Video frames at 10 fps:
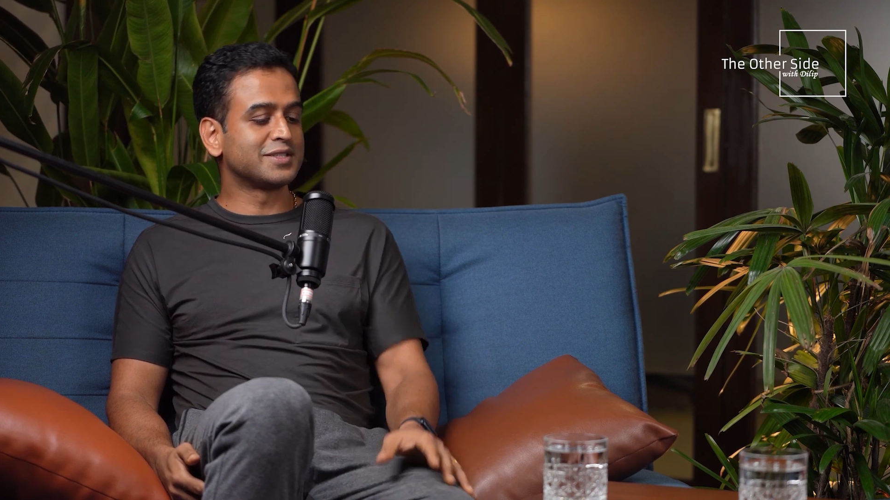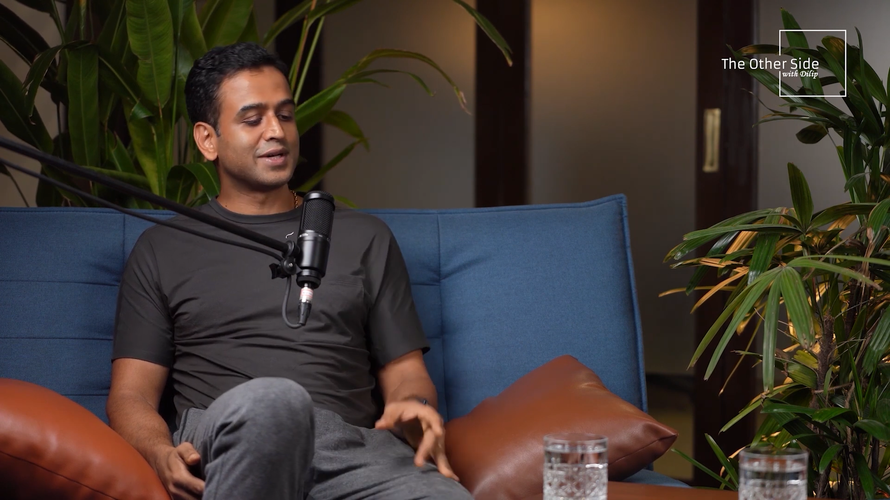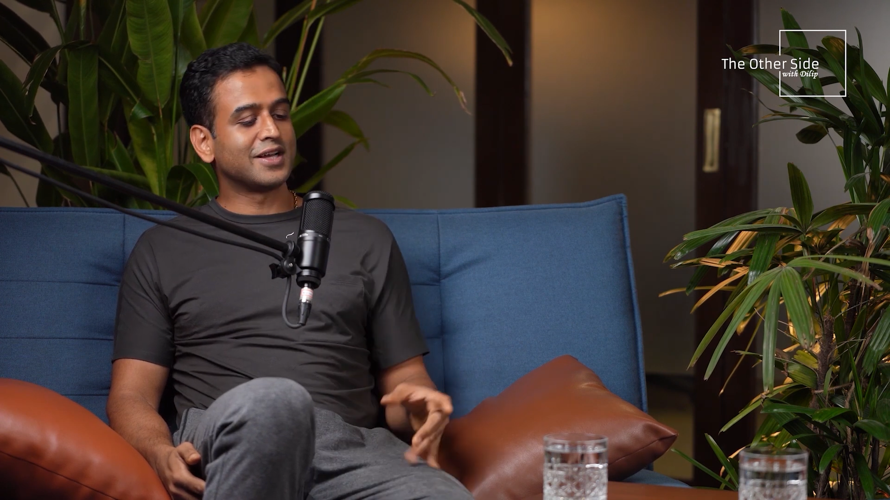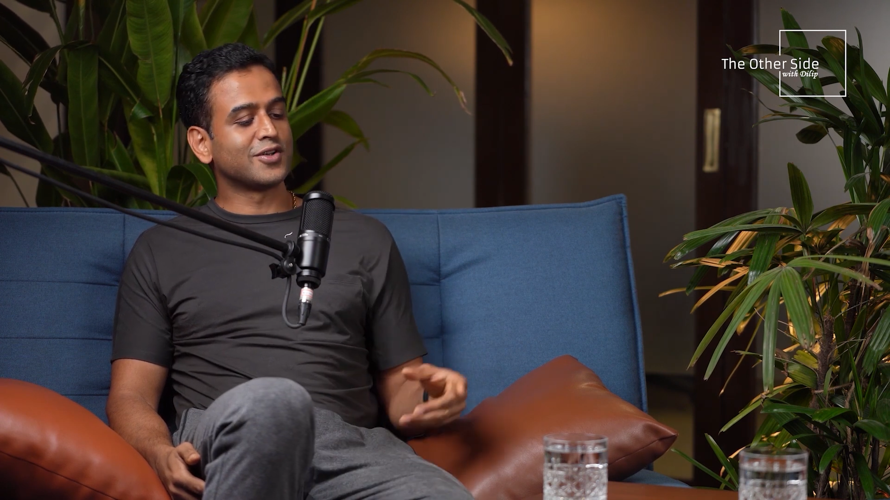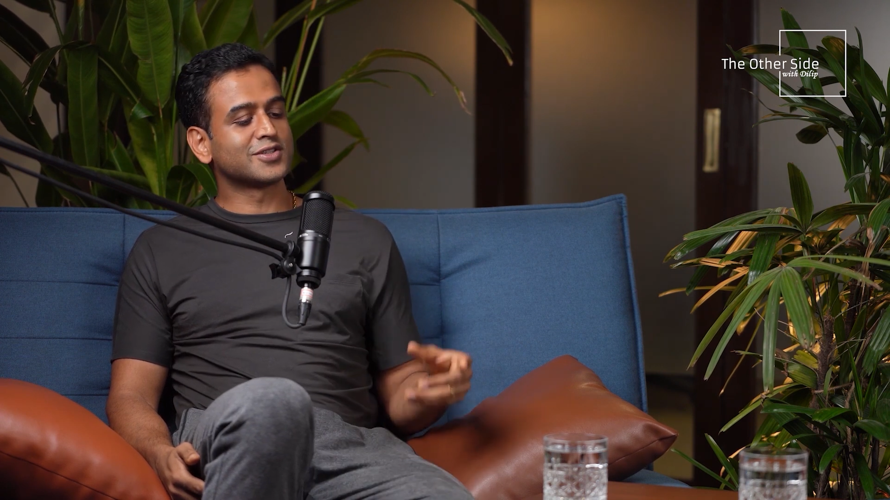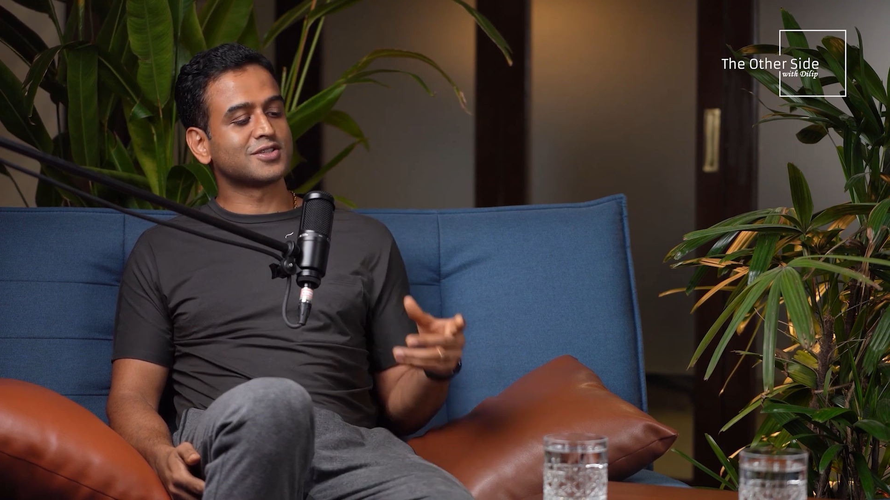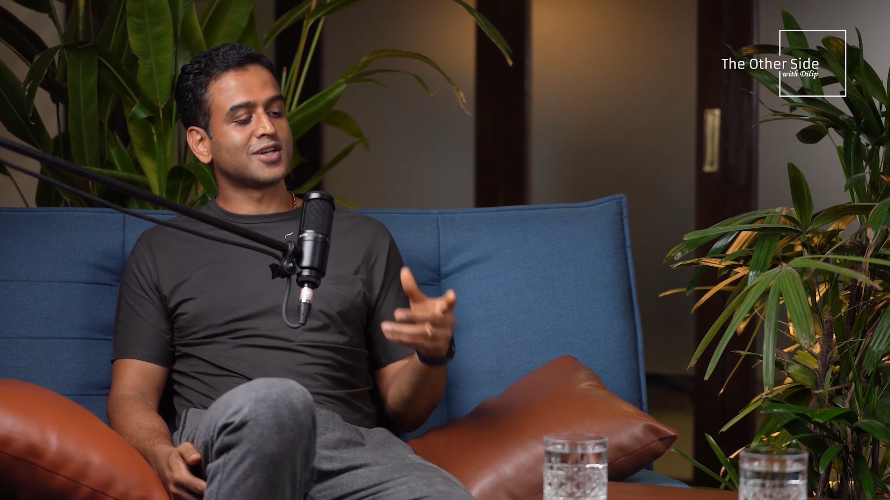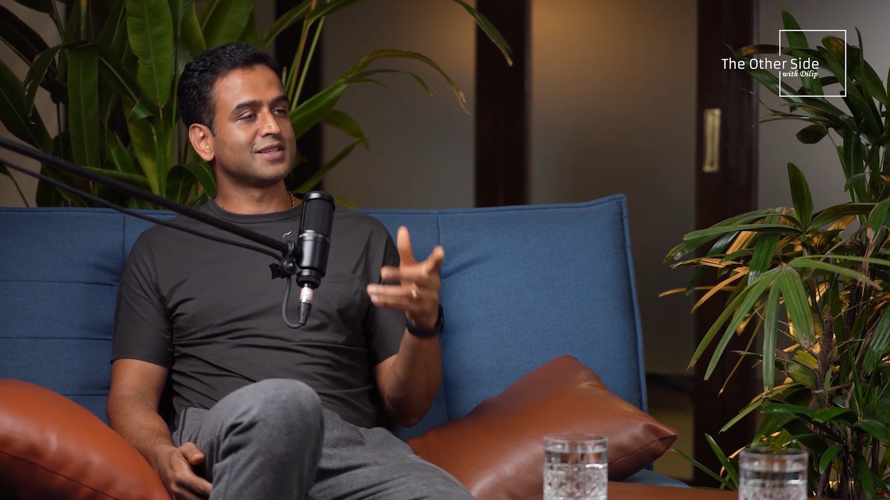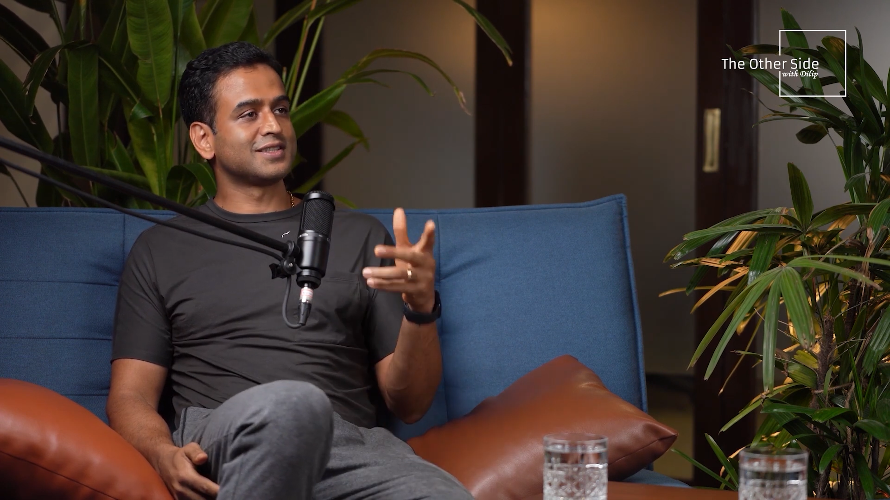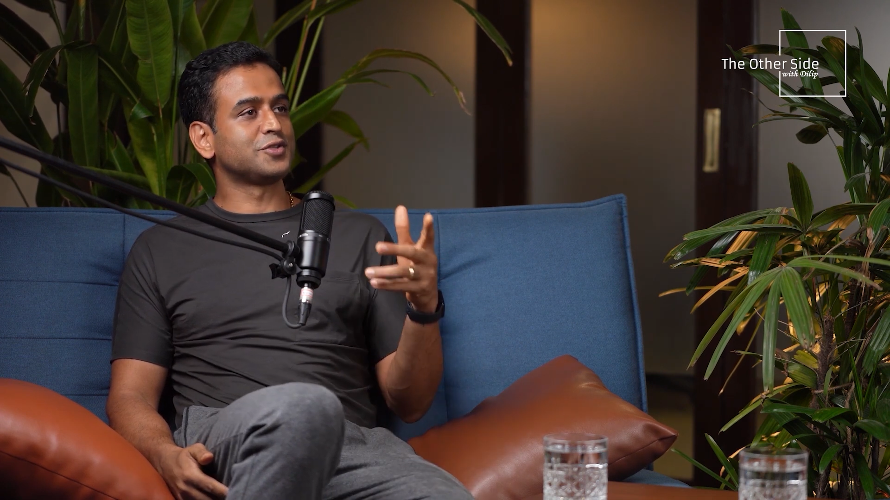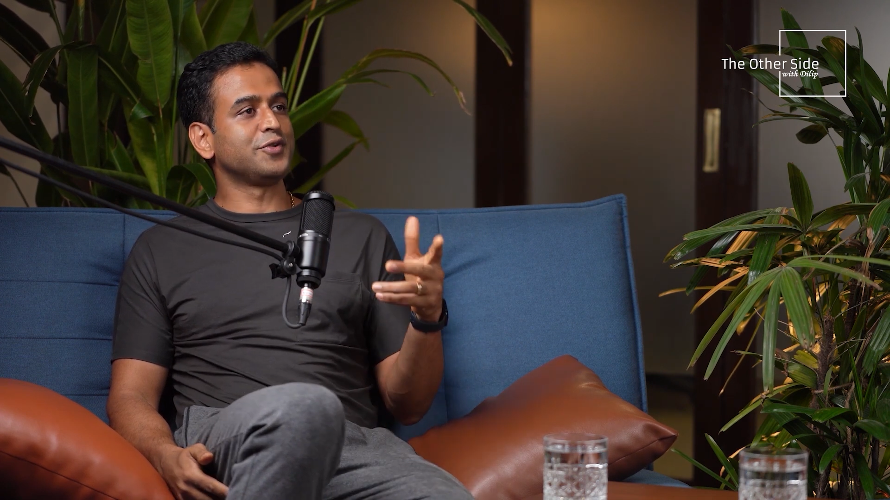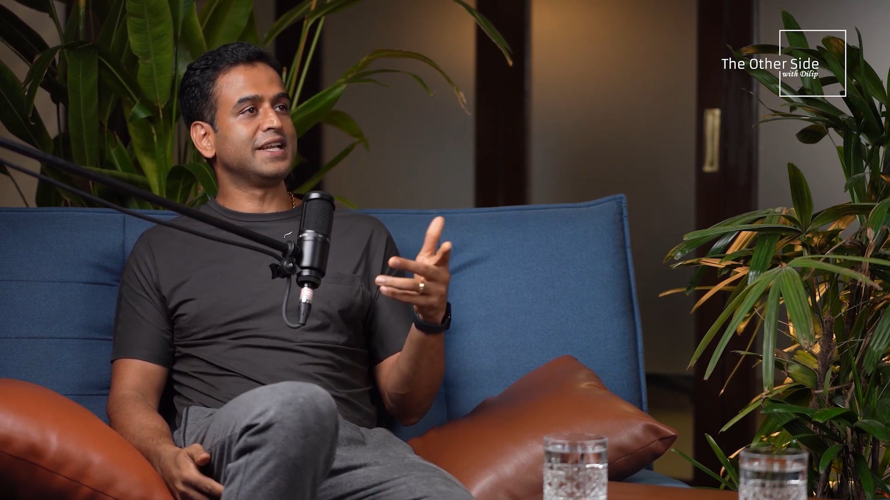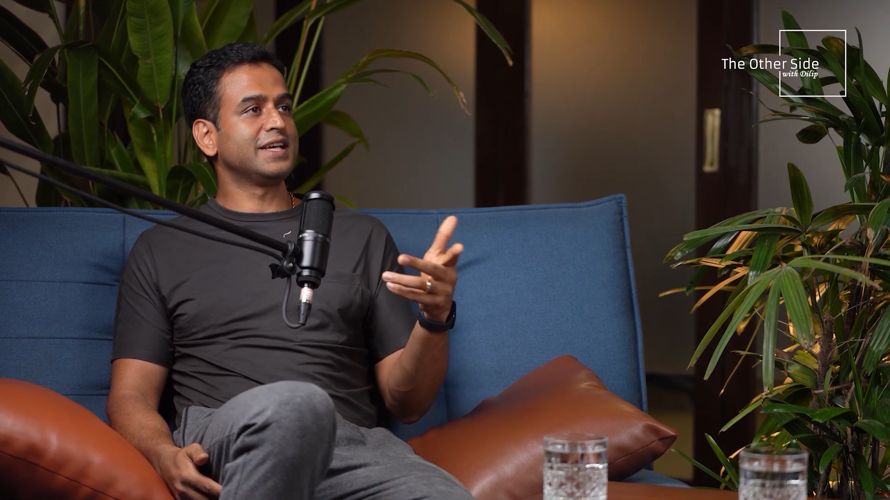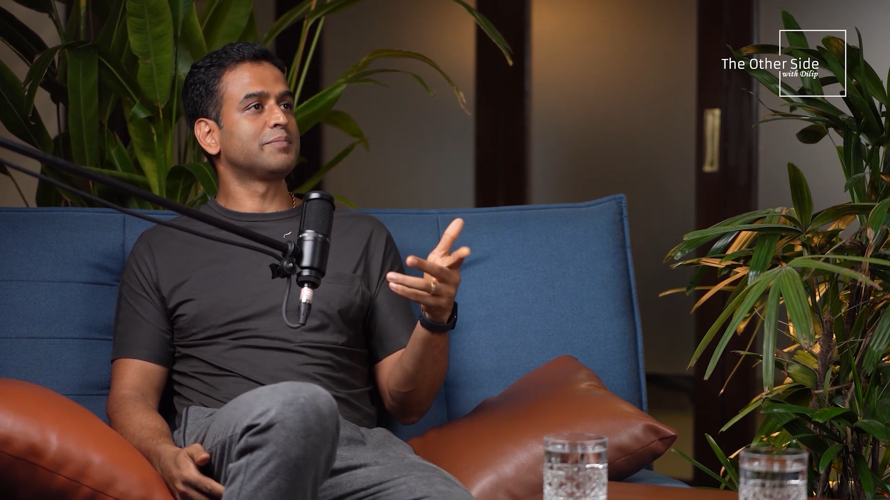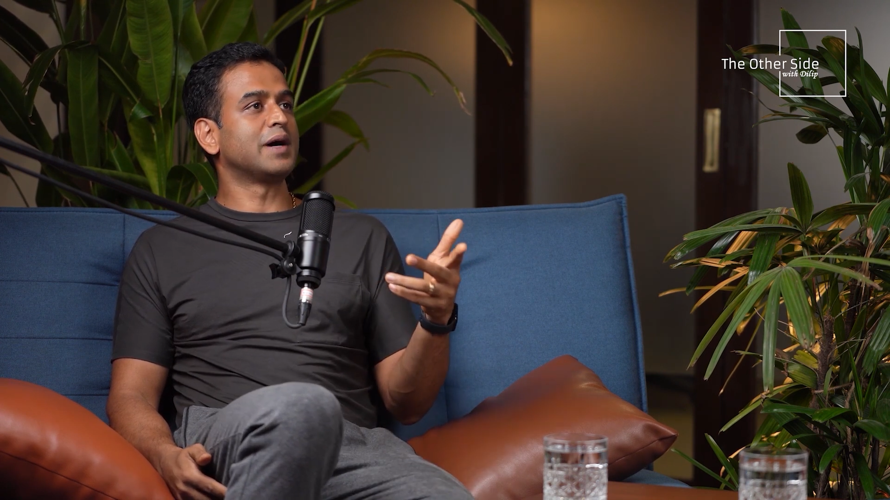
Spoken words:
is when I also saw this draining